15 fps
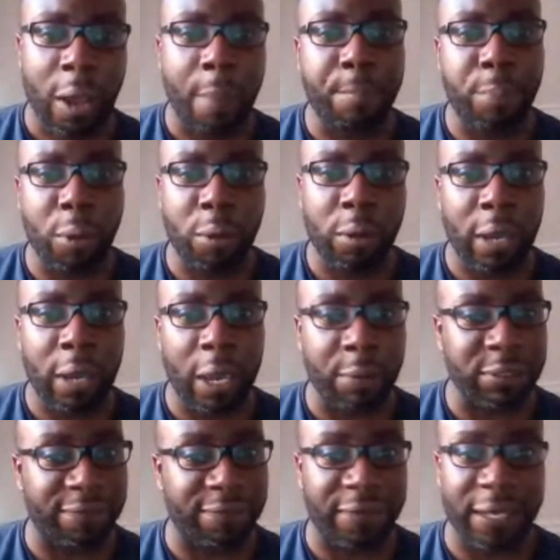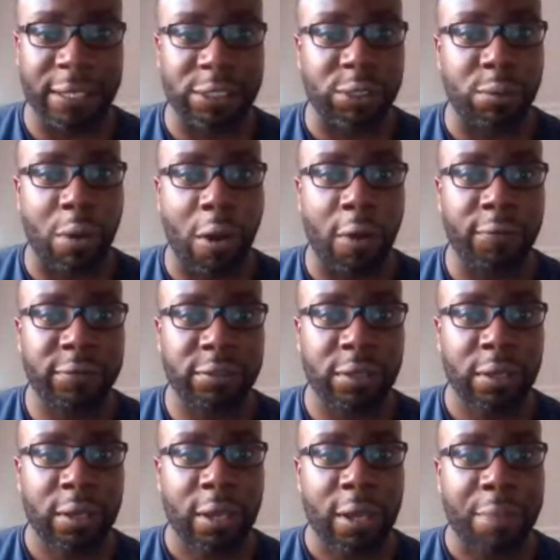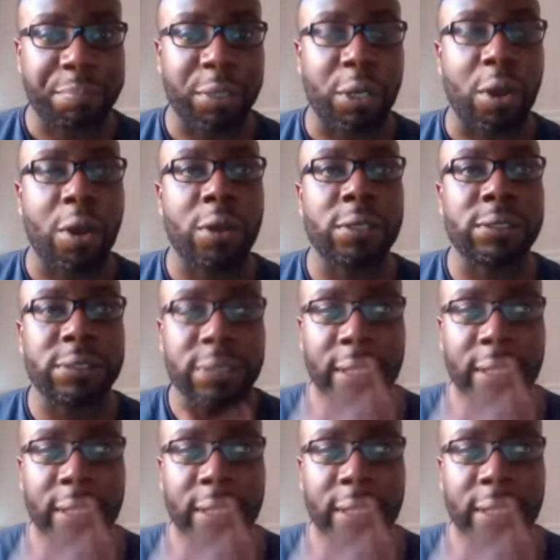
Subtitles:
But it was a fight of two halves because